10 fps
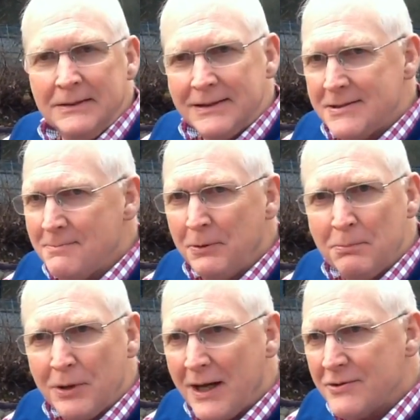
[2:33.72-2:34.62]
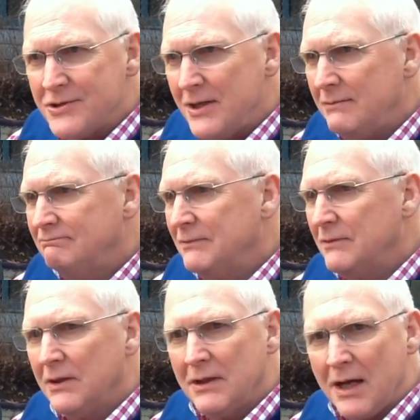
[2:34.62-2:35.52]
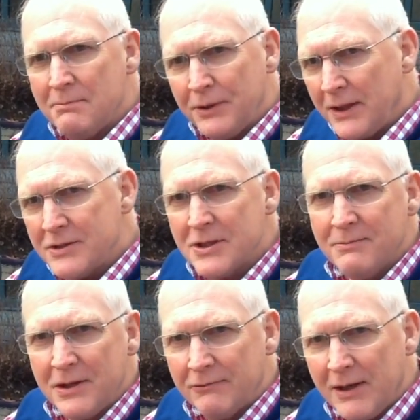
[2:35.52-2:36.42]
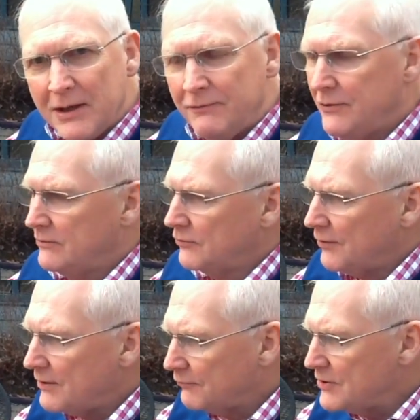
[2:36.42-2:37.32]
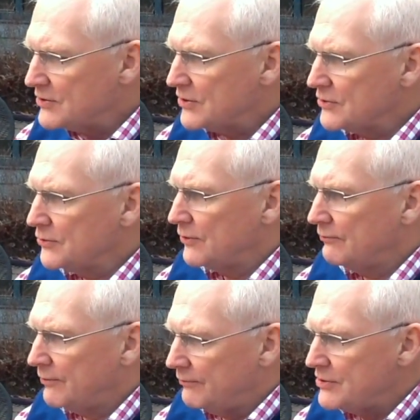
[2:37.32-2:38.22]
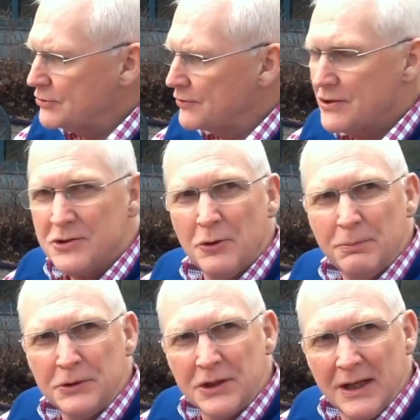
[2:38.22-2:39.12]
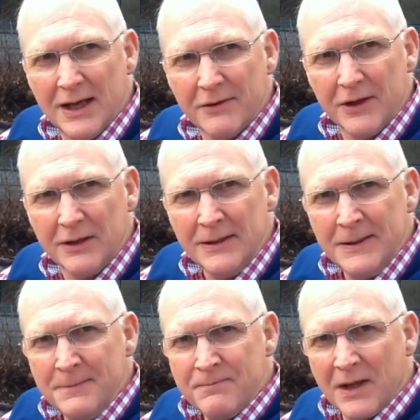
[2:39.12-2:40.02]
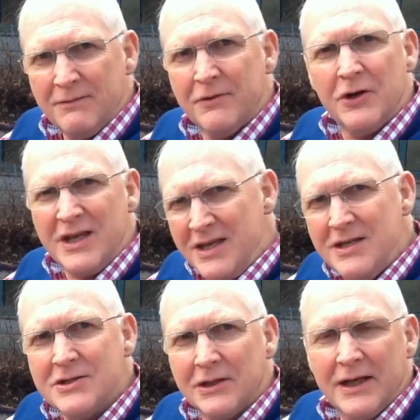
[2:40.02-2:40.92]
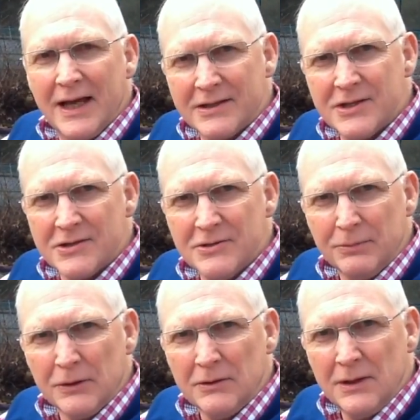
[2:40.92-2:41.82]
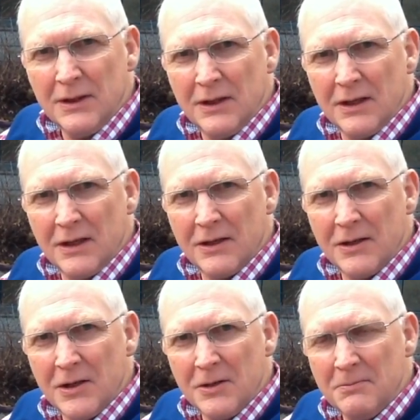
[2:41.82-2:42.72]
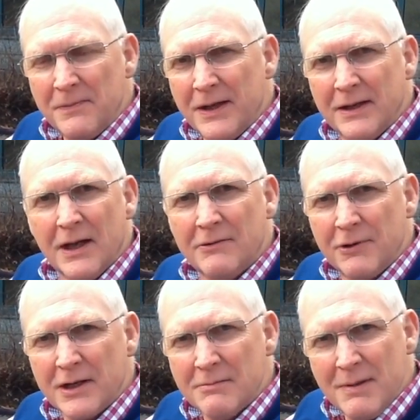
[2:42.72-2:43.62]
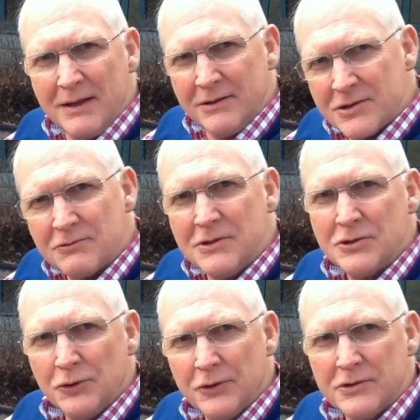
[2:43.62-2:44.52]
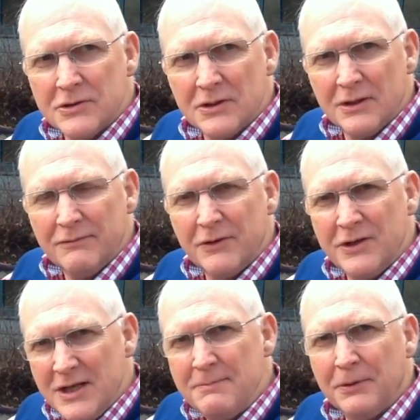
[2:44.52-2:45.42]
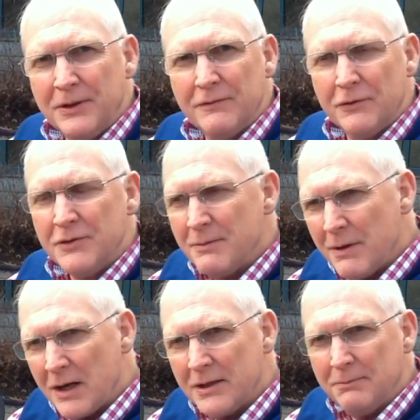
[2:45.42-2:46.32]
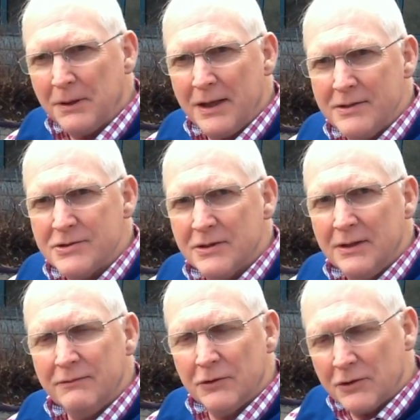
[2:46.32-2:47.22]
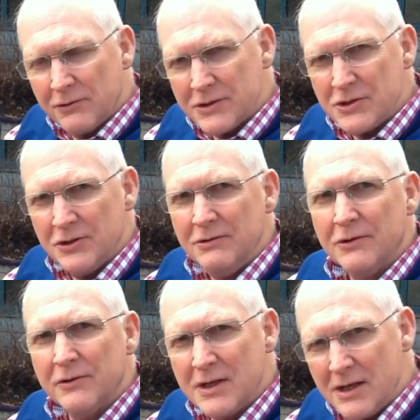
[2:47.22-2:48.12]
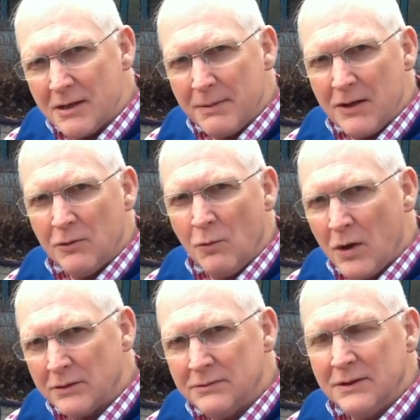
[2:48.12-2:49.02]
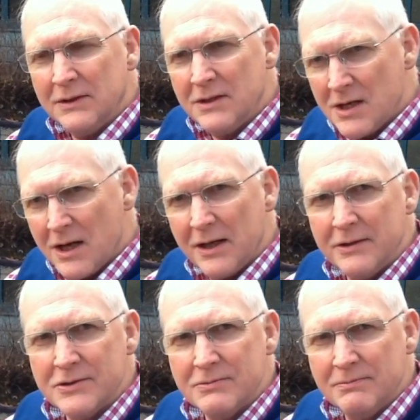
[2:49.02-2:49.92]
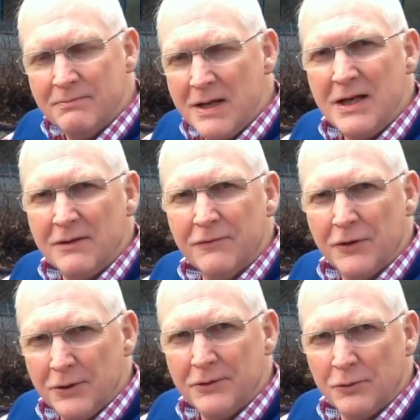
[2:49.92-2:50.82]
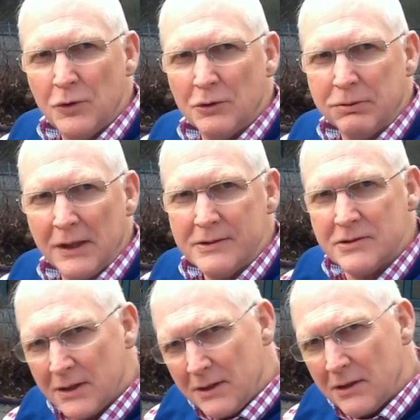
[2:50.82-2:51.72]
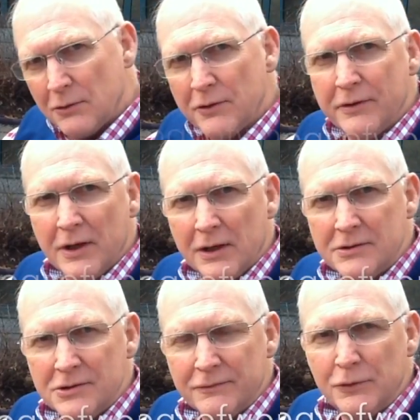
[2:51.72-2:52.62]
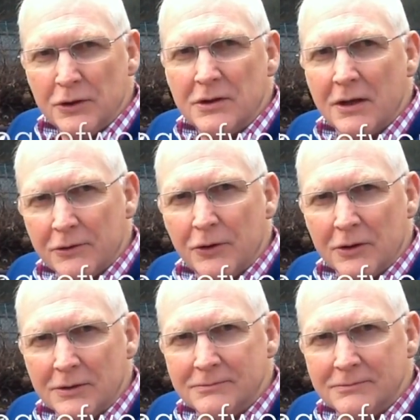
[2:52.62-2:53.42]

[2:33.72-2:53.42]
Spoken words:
a simple browsing, God bringing something relevant, great resources all put together, and very easily accessible. And I recommend this resource very deeply. If you're in the marketplace, if you're a Christian, you're thinking about what God is meaning for you in the workplace, go to the theologyofwork.org.